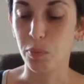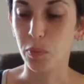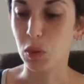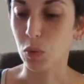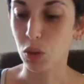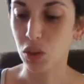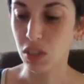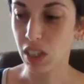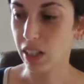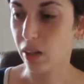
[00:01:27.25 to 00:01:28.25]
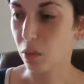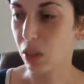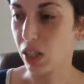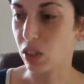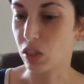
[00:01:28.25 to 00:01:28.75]
So once you've taken out the
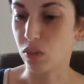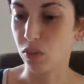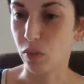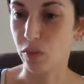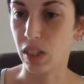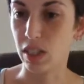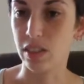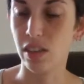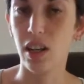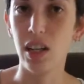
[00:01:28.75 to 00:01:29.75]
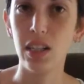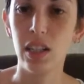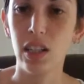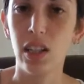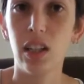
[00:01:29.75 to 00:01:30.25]
pages from the inside,
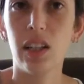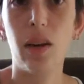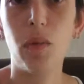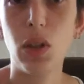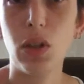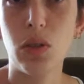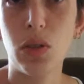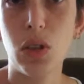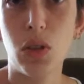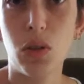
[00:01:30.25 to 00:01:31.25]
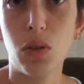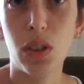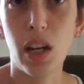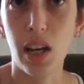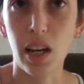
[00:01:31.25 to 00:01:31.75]
then what you do is
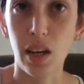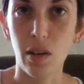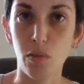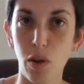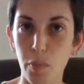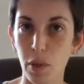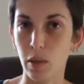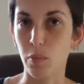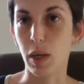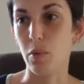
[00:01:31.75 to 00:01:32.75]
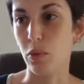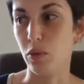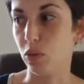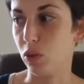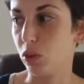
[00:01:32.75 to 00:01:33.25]
choose a wrapping paper
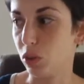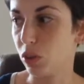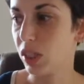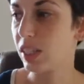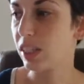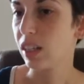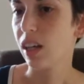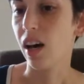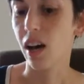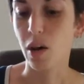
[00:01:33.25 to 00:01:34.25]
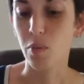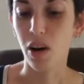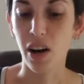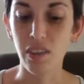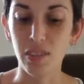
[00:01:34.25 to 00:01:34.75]
of your choice.
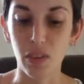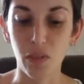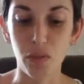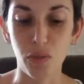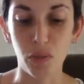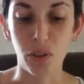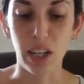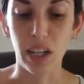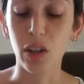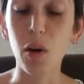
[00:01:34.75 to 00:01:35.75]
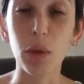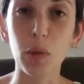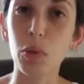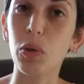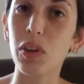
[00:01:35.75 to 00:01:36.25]
I've gone for a
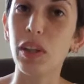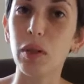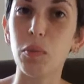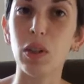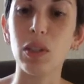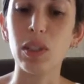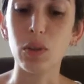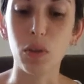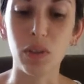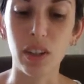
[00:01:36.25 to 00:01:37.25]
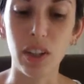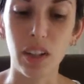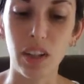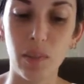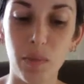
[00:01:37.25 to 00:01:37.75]
comic book theme because it's one that
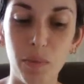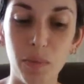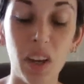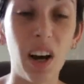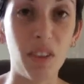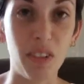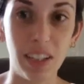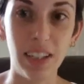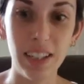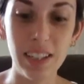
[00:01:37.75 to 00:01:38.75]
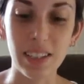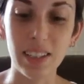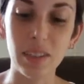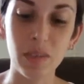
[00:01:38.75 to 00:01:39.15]
I really like.